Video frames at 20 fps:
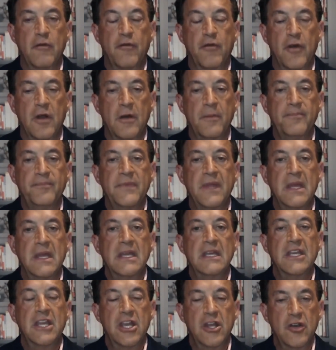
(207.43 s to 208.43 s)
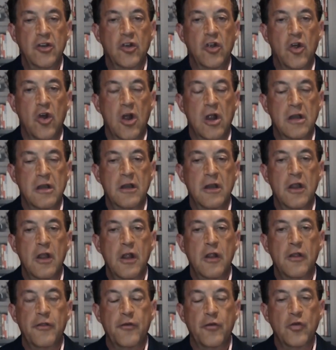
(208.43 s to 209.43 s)
from
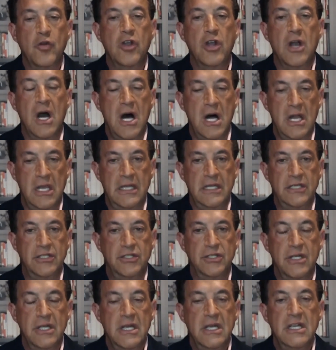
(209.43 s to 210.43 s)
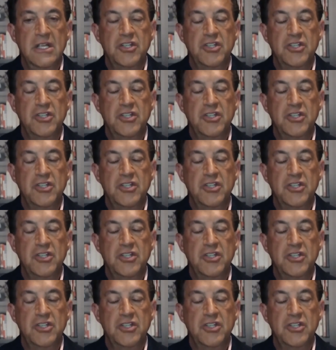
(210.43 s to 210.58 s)
kindergarten through college.